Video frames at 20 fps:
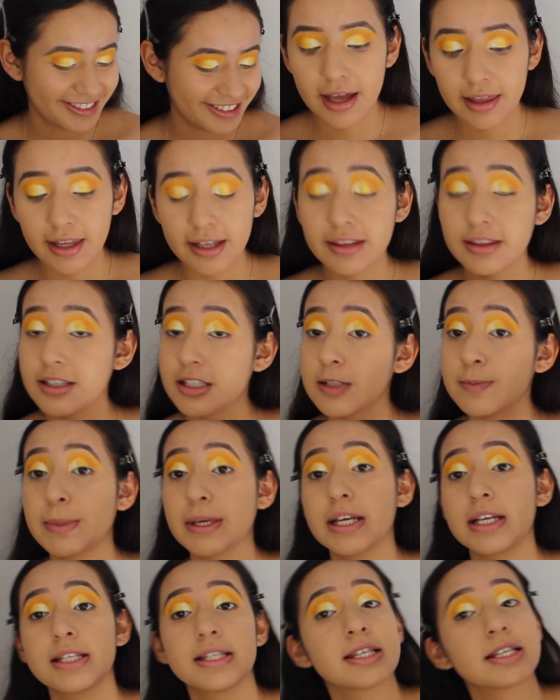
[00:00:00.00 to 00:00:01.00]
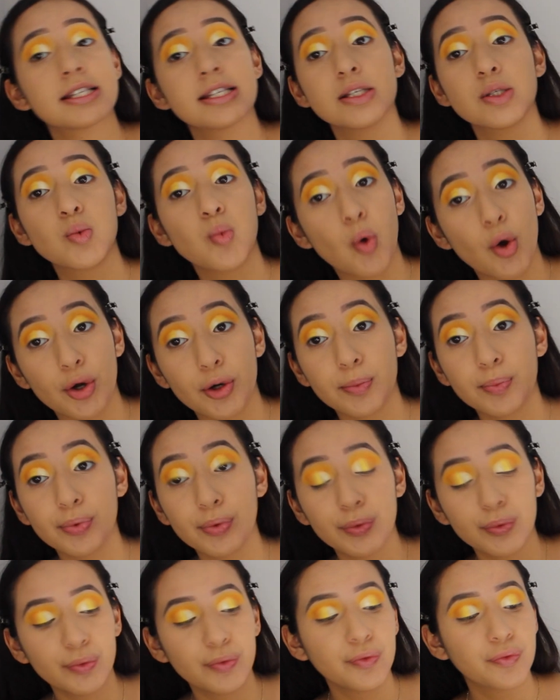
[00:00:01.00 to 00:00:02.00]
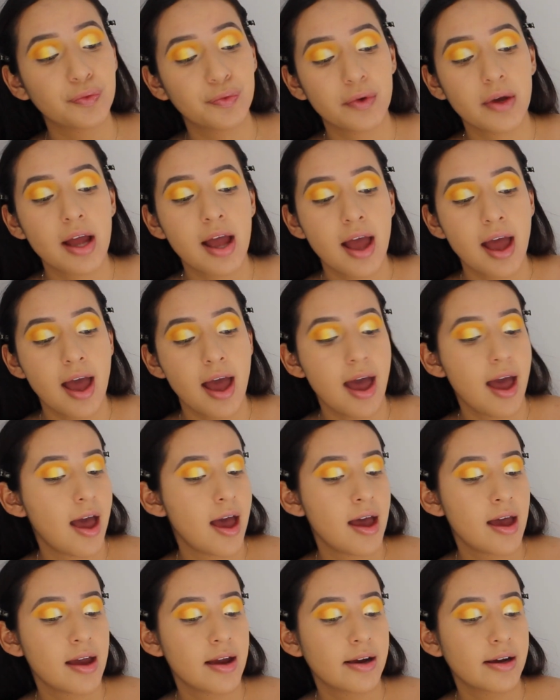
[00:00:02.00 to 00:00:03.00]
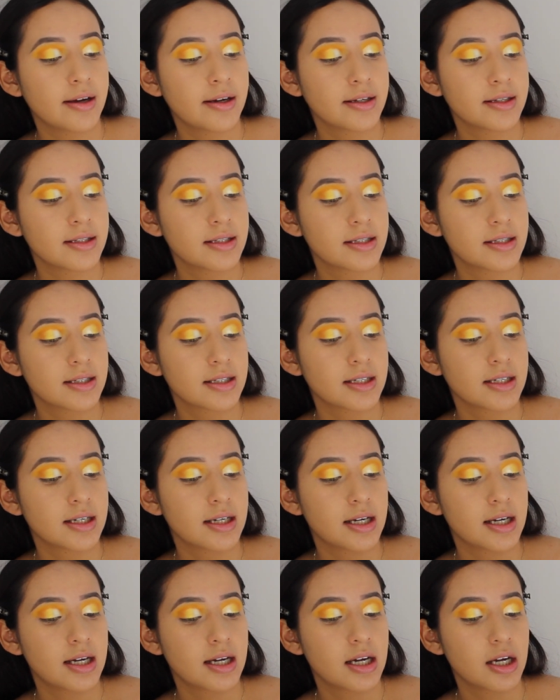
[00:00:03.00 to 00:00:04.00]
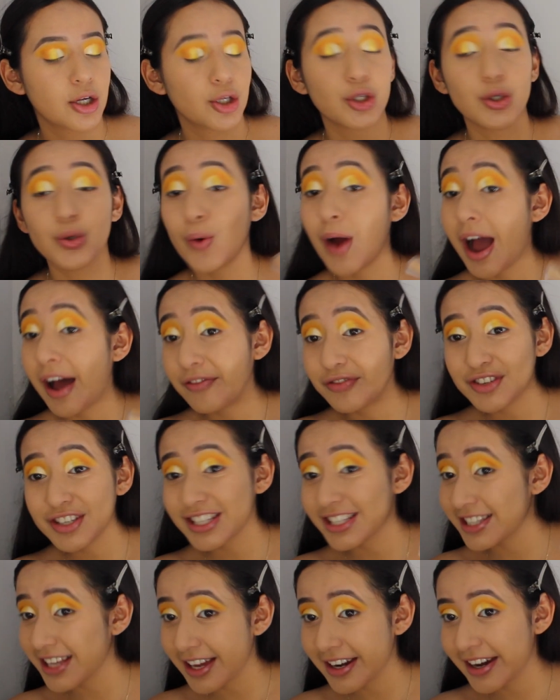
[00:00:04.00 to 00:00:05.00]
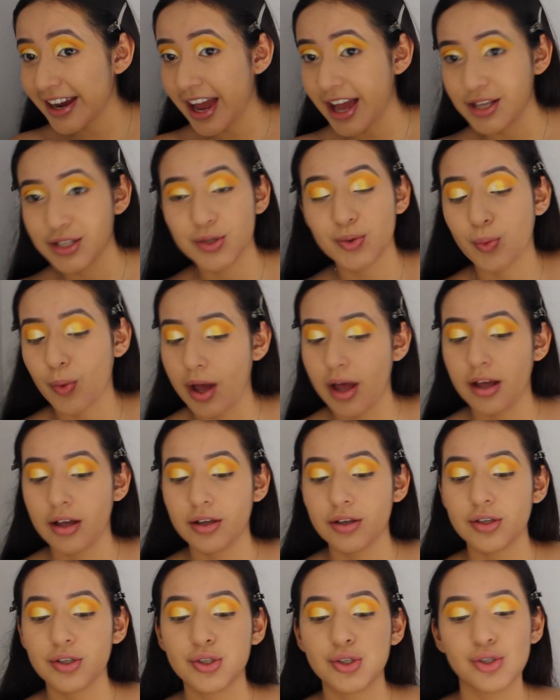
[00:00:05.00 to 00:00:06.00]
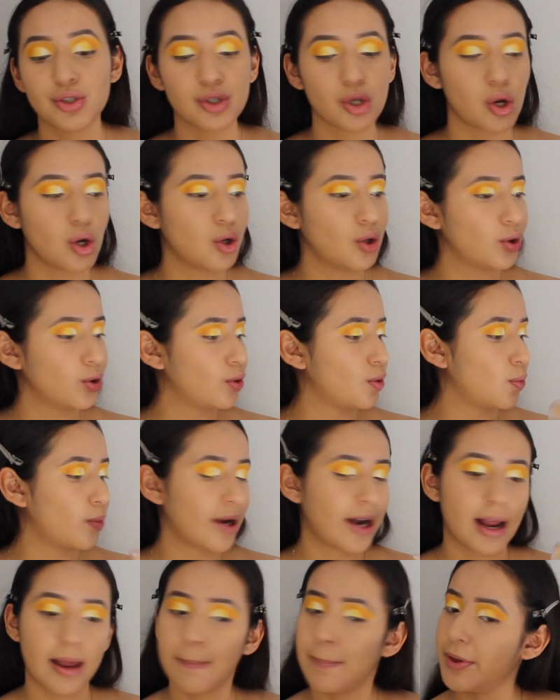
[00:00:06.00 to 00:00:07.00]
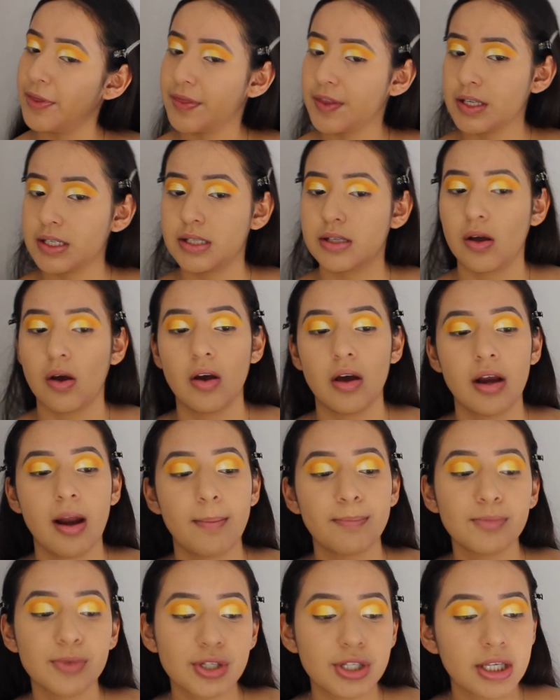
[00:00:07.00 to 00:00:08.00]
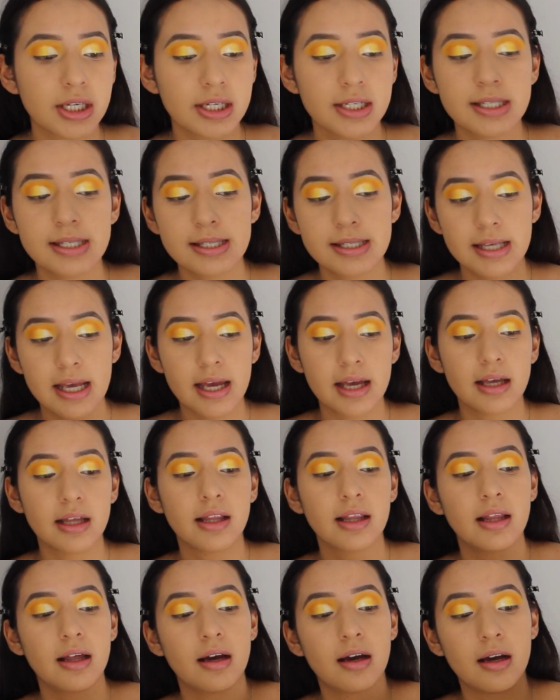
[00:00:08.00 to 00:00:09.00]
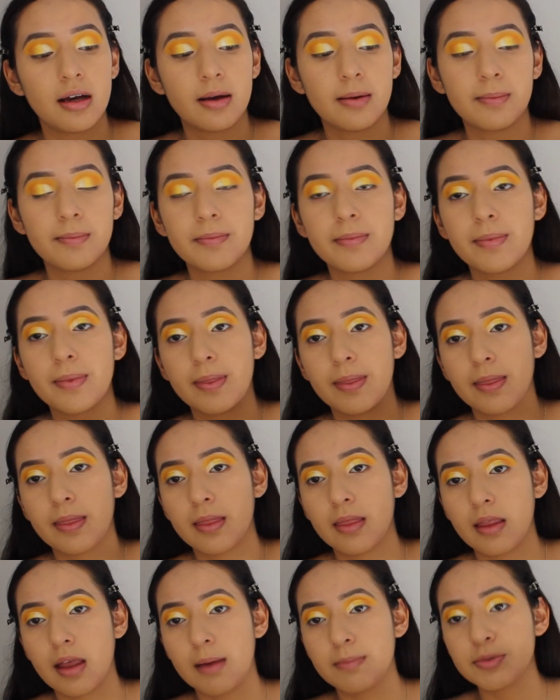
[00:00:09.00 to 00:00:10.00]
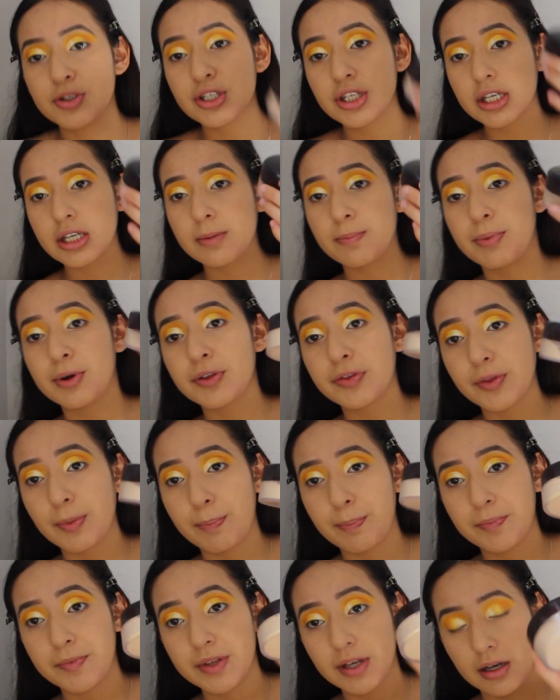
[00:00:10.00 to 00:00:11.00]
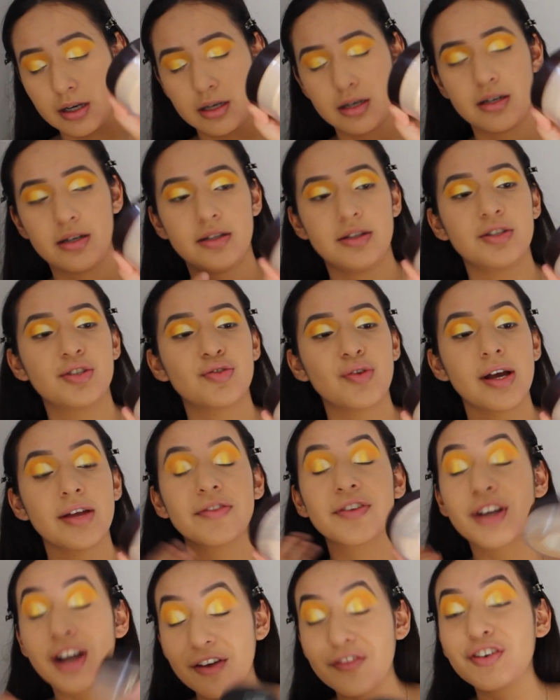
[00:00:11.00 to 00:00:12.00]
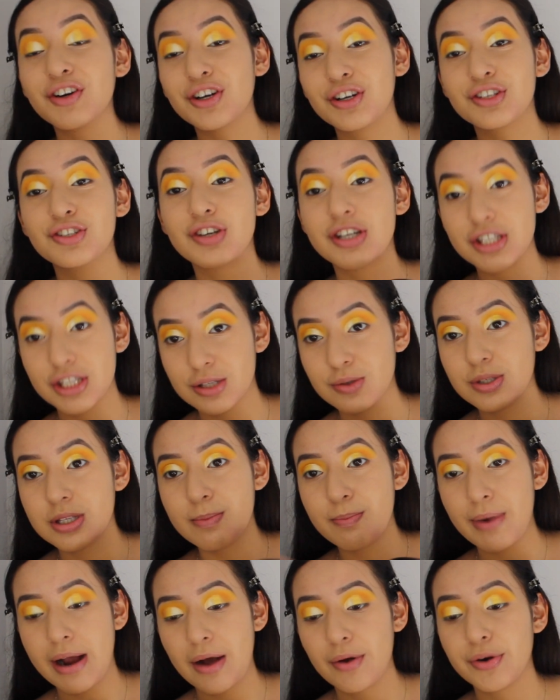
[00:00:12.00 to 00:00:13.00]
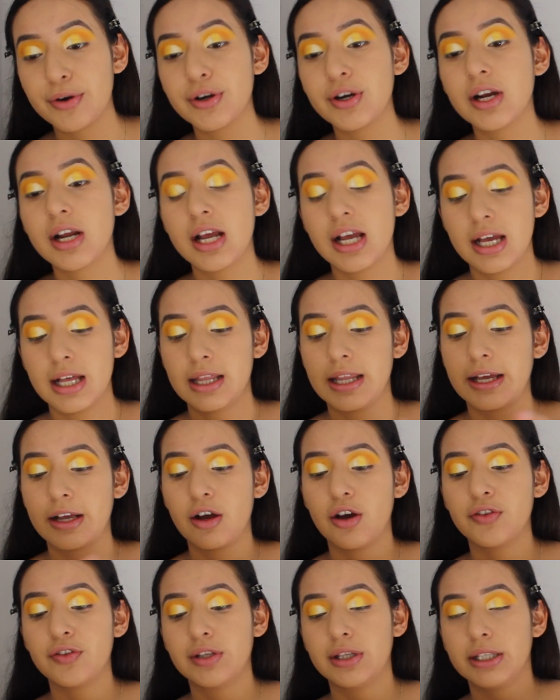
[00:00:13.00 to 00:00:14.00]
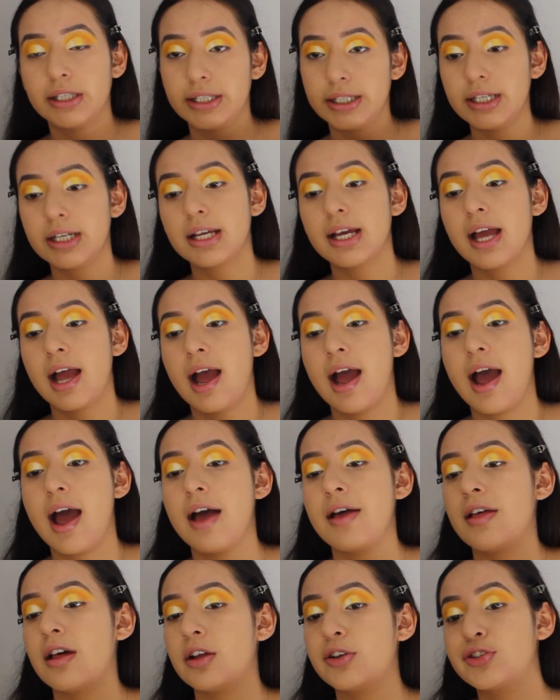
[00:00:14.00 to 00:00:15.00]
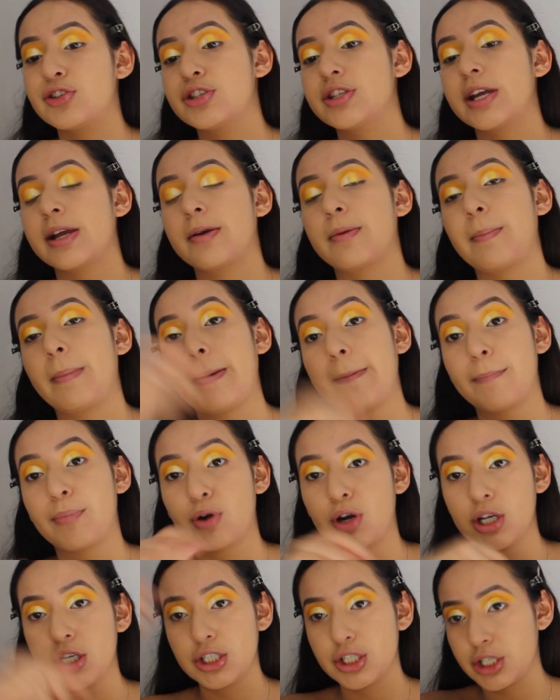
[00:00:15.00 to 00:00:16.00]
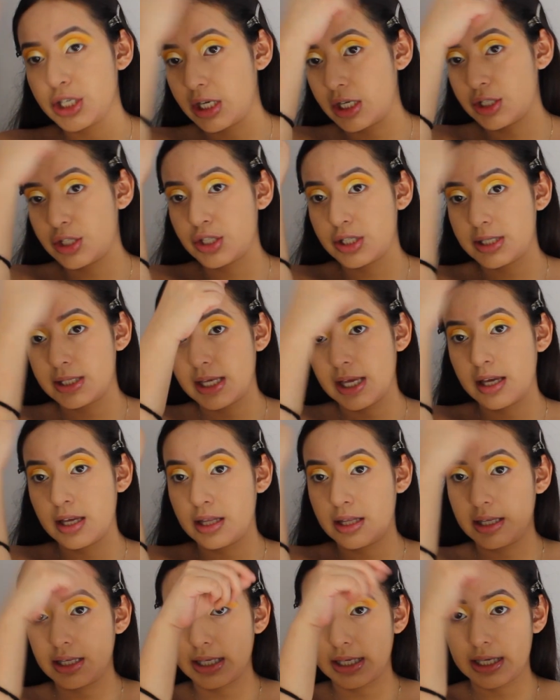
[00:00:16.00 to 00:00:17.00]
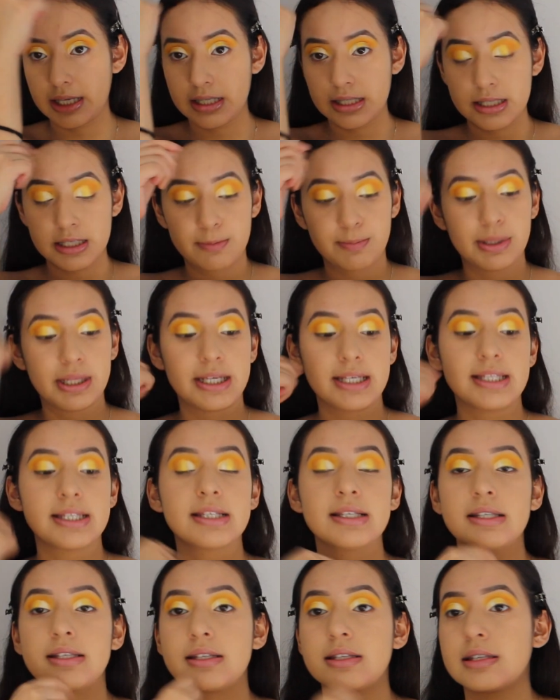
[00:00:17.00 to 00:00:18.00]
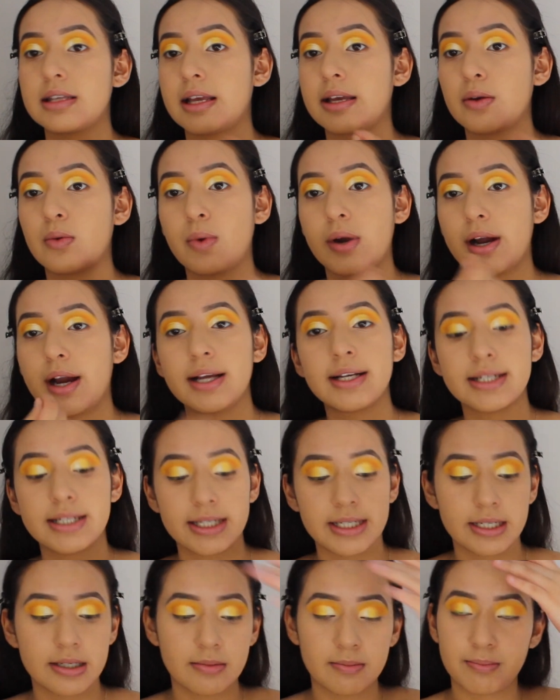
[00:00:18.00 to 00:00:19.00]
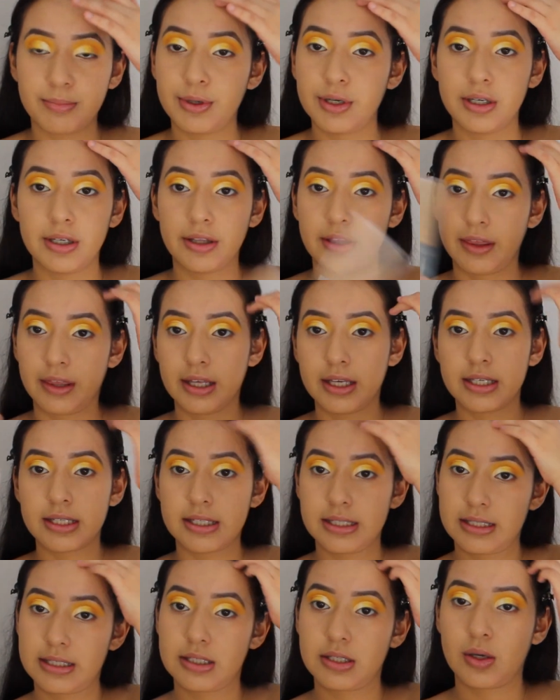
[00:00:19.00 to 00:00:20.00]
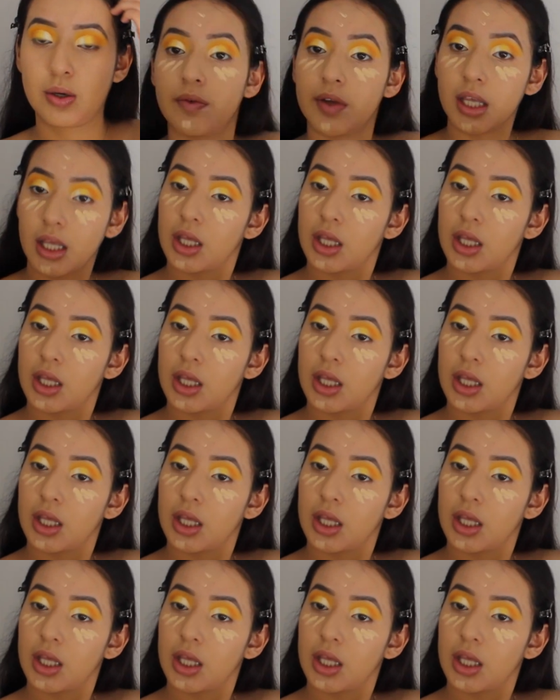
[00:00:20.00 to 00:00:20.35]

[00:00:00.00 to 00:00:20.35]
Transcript: I like this because this is waterproof and you don't have to set it as well. So when I put this on, I'm just gonna set I'm just gonna put the CoverGirl translucent powder like on the lid, and then I'll just take my brush and I'll just set like into places like where I didn't put this. So